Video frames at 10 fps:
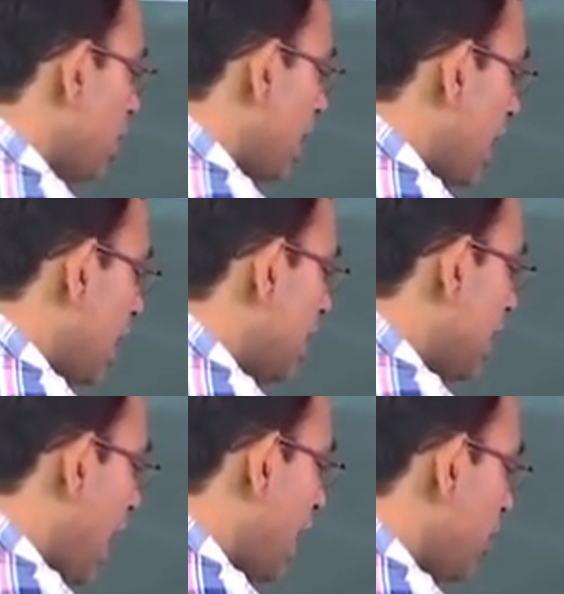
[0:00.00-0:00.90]
colored
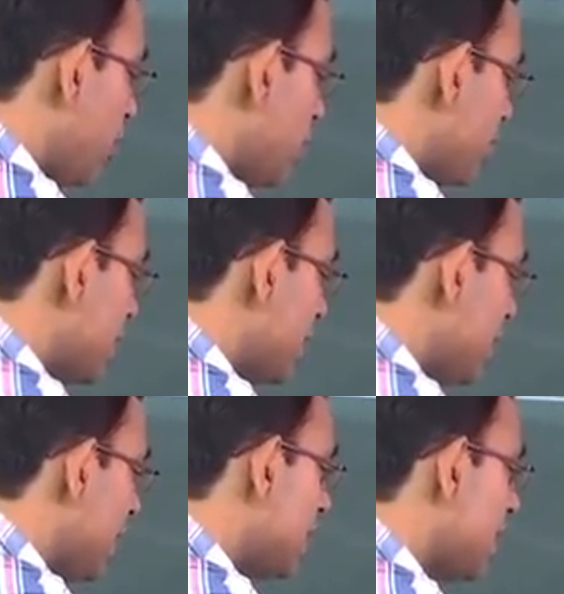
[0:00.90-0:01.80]
dye which was
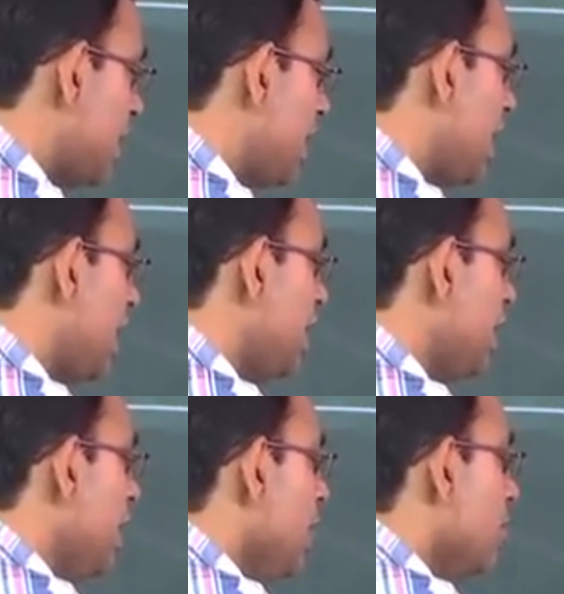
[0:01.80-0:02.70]
injected here,
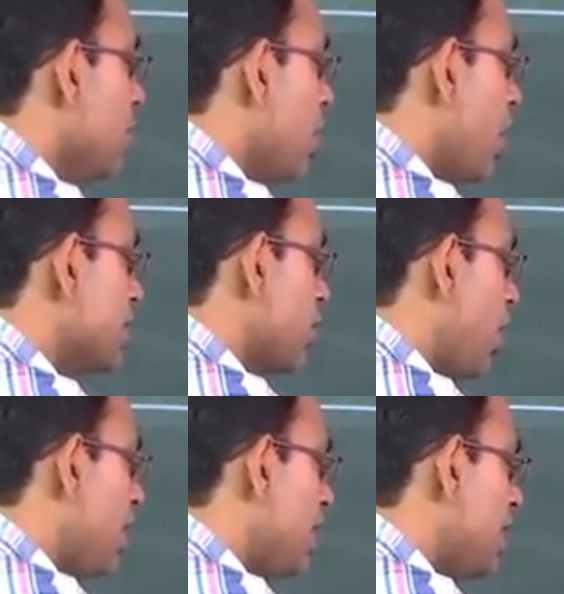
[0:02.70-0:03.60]
because
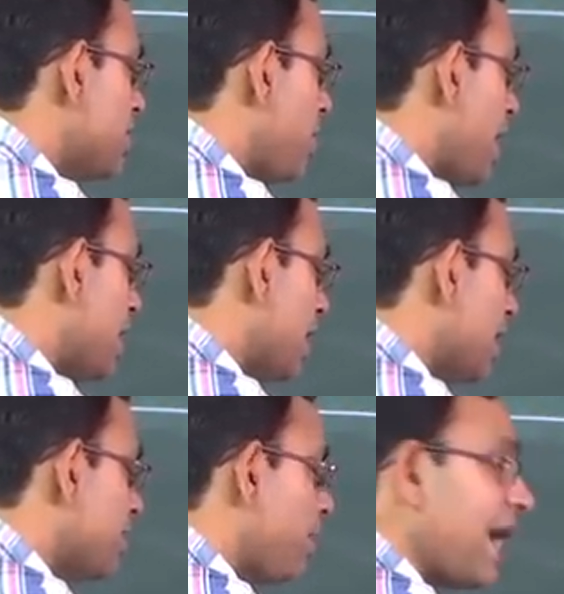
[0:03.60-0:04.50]
all these
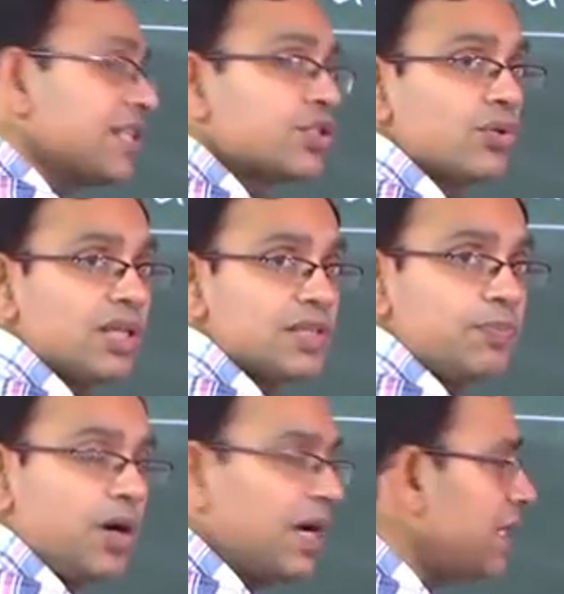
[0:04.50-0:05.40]
particles pass through this
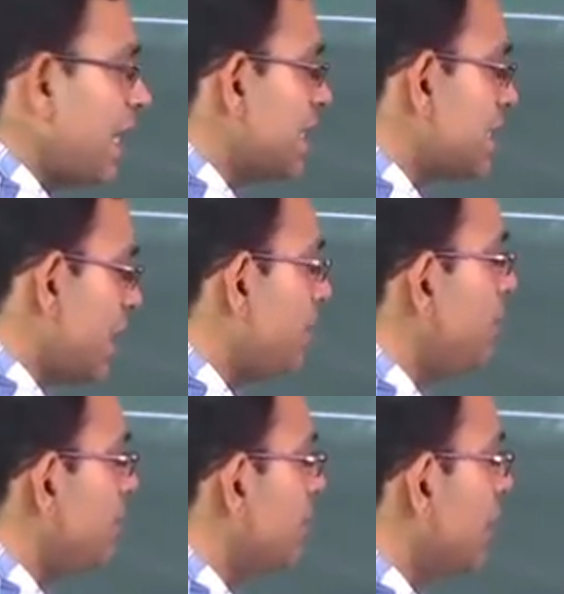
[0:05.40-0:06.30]
point at
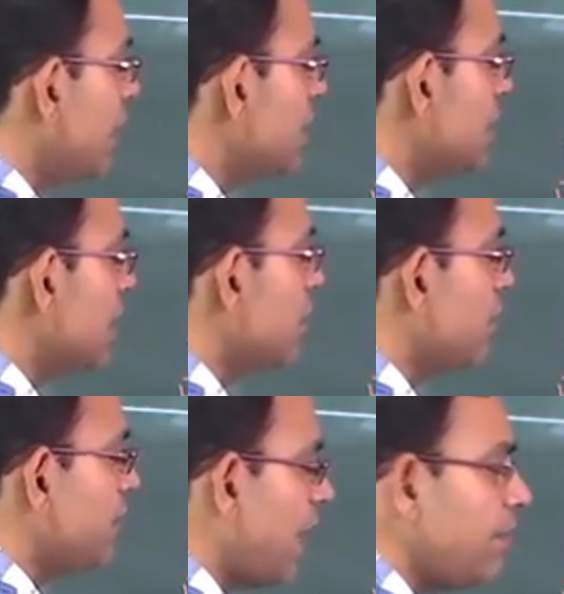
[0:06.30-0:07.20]
some instant
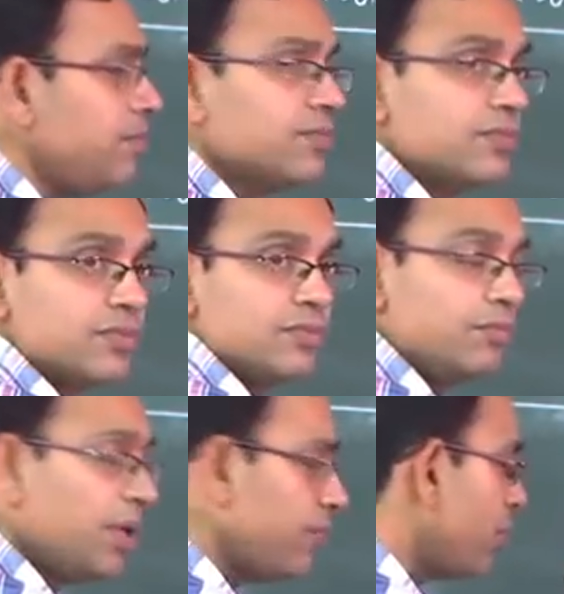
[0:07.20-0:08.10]
of time
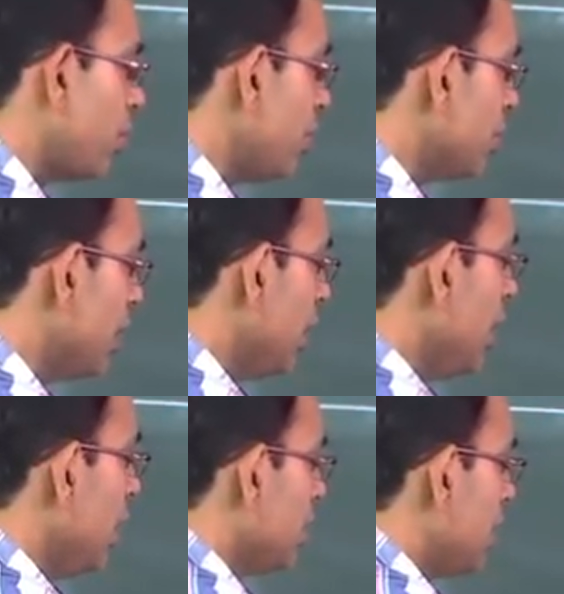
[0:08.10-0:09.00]
before,
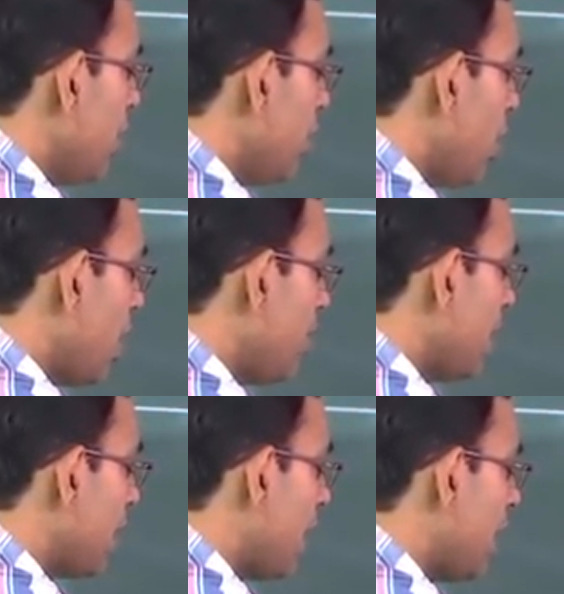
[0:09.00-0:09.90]
they will all be
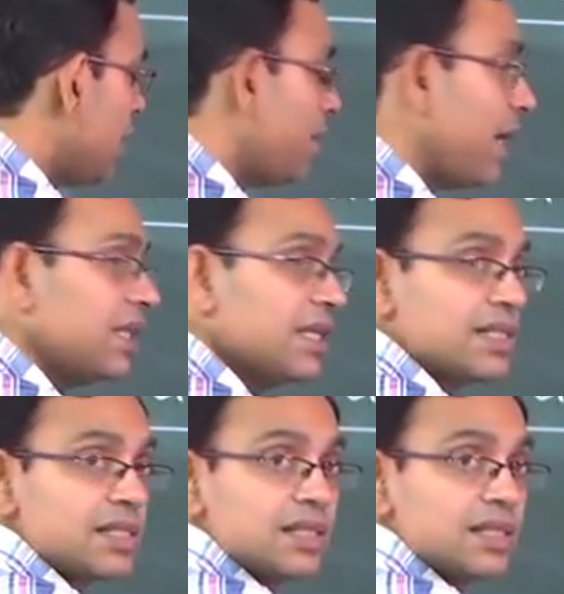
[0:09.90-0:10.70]
colored by this